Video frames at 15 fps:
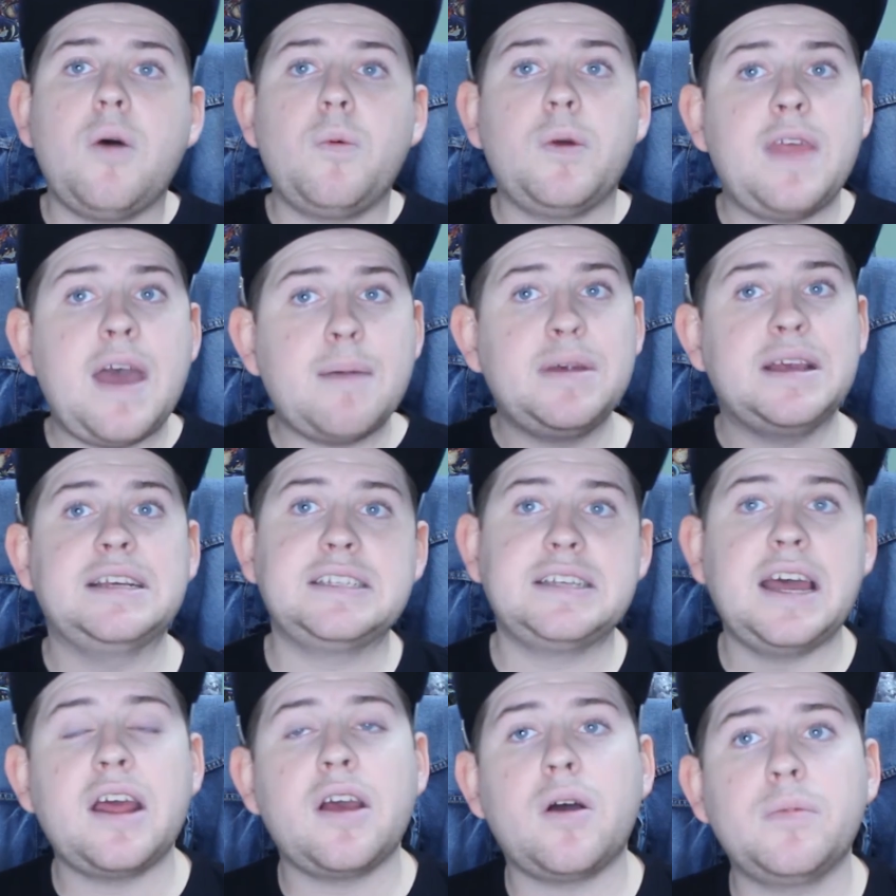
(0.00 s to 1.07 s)
with that being
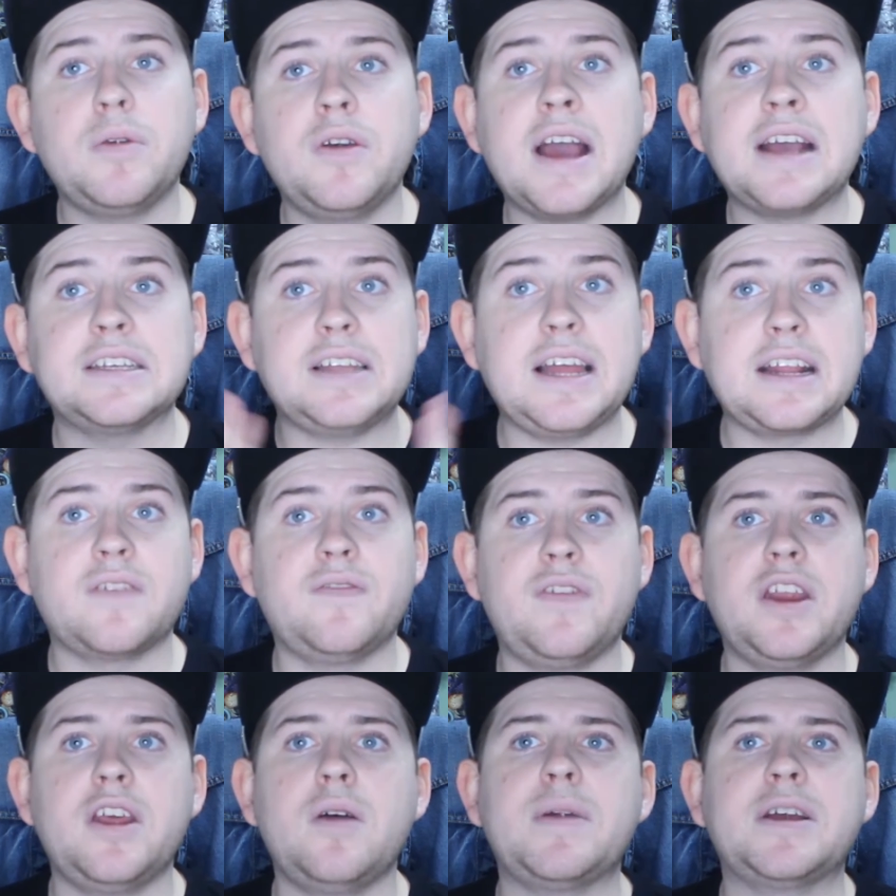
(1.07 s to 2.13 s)
said, I hope you guys liked the
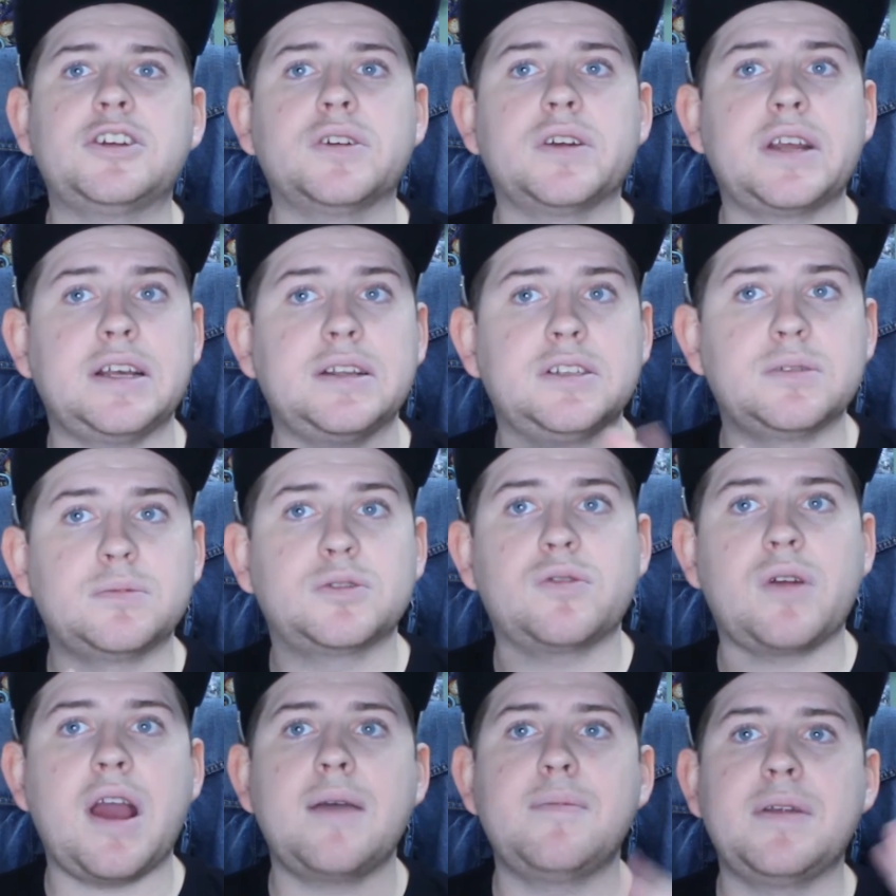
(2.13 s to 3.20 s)
video. Make sure to hit
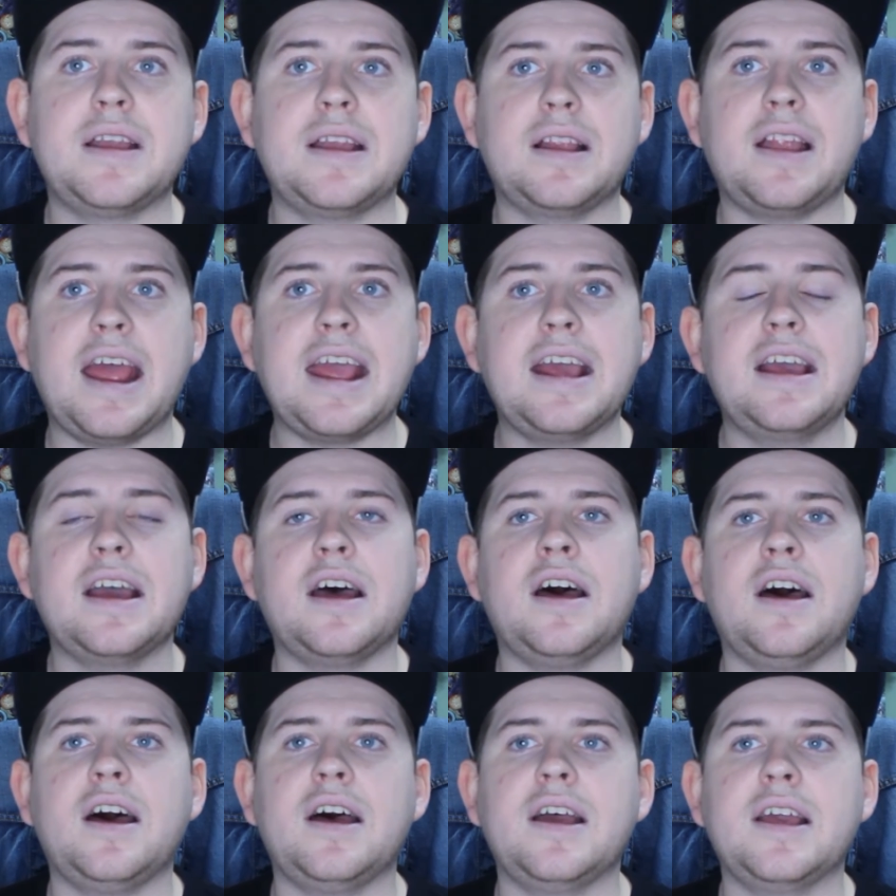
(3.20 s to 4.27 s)
subscribe
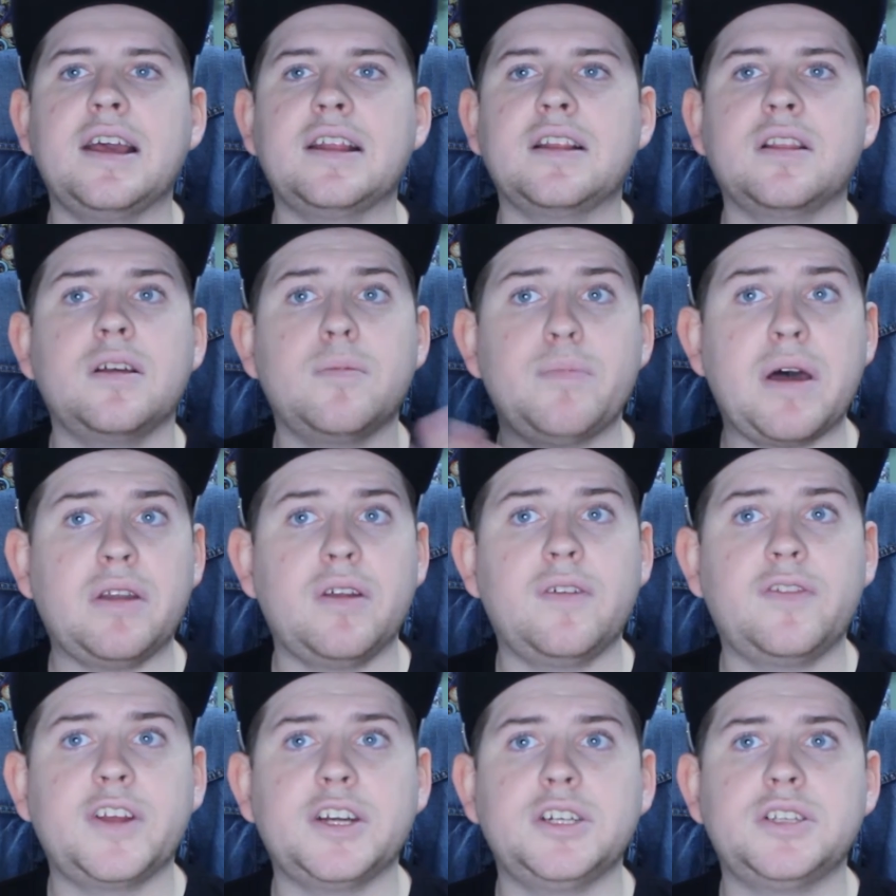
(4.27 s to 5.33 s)
and hit the little bell
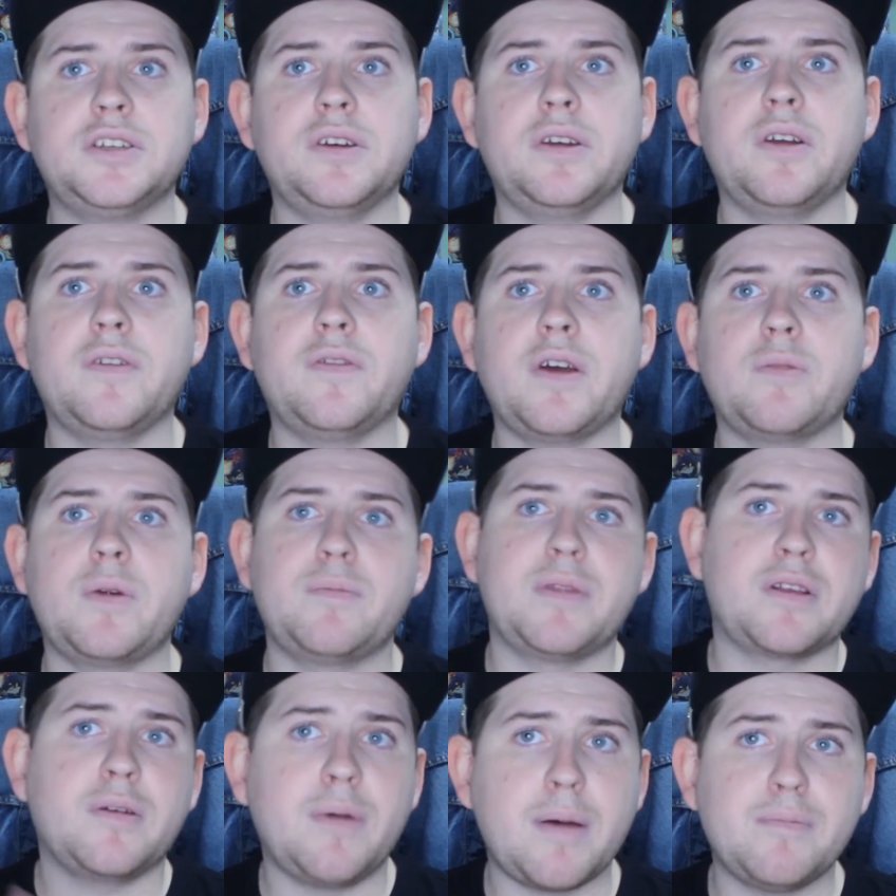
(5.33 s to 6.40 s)
notification so you get notified when
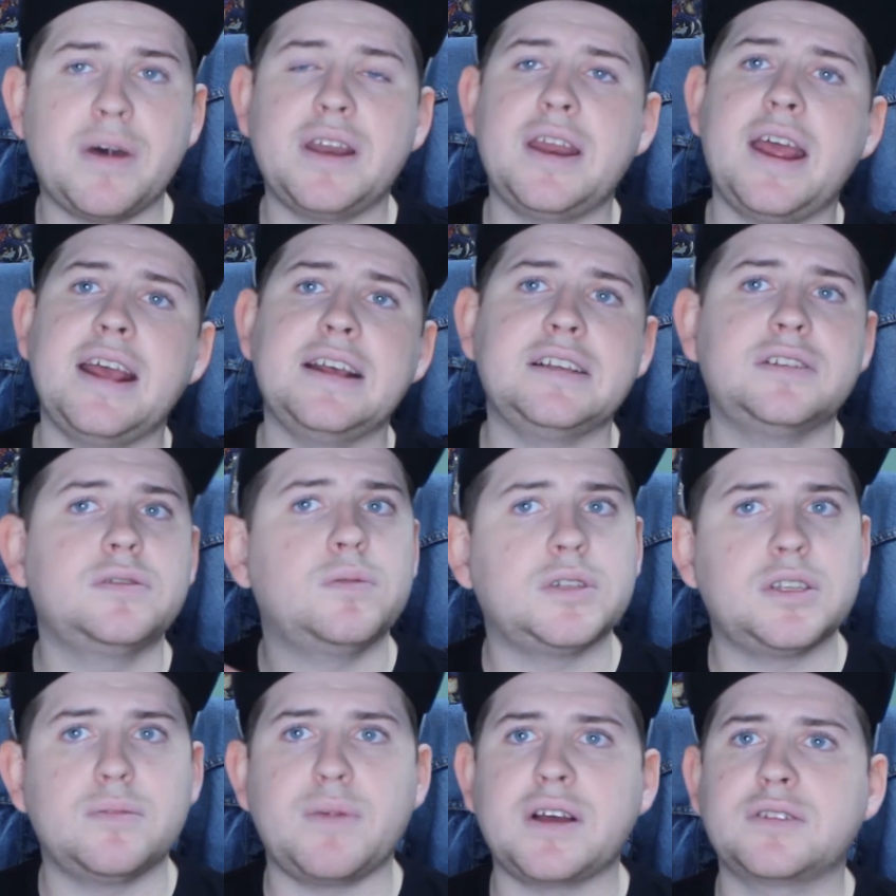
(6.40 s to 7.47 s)
Mythical Mountain Mondays,
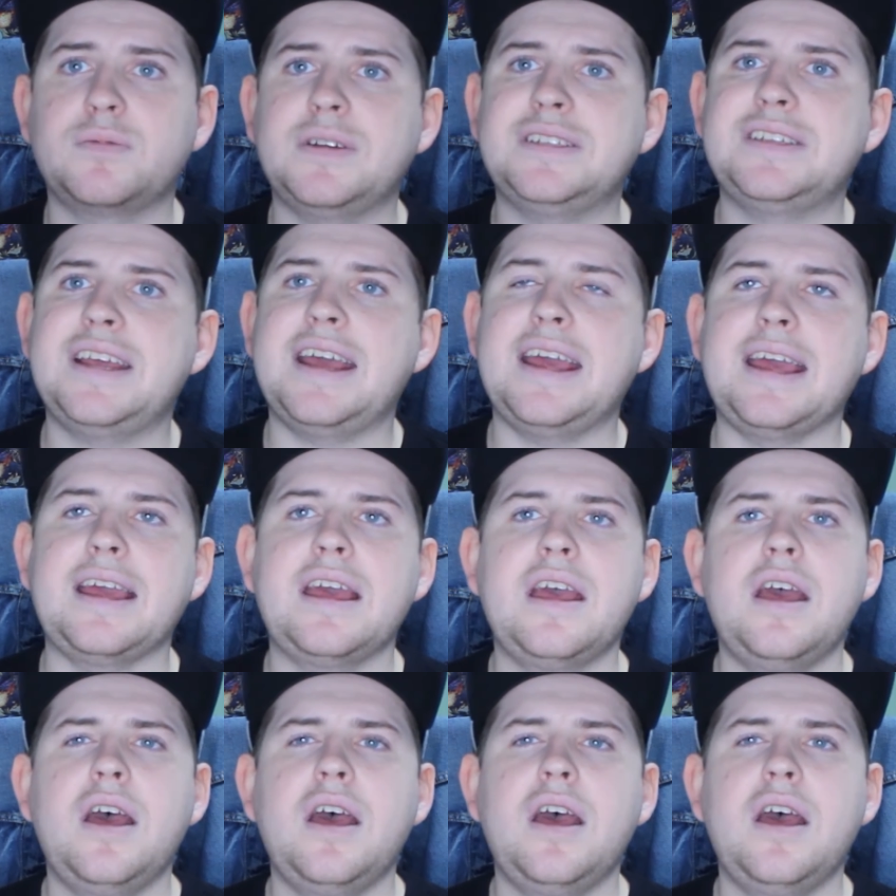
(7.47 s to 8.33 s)
What's in the Box Wednesday,